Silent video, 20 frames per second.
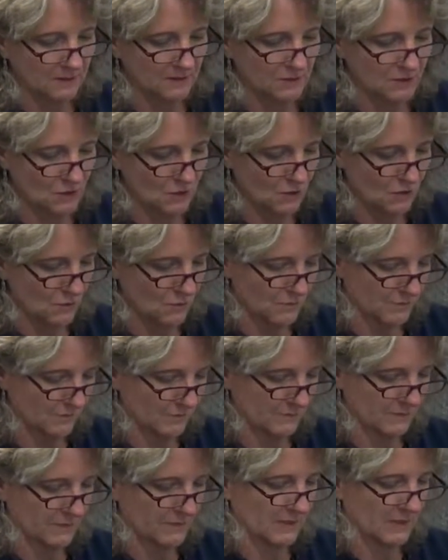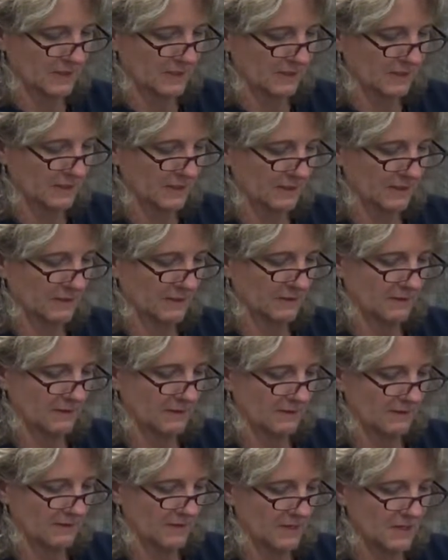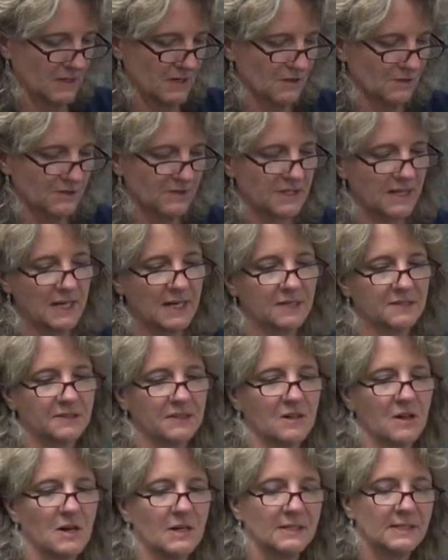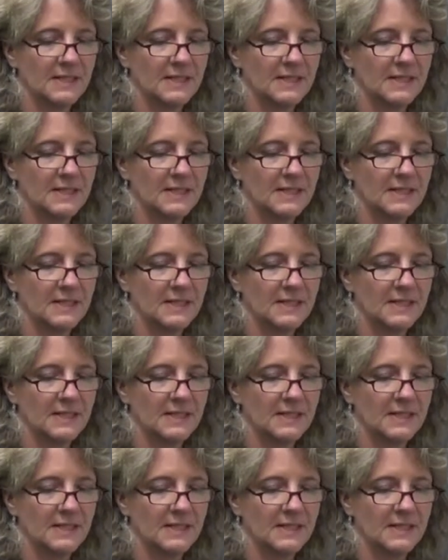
So here's the hexagon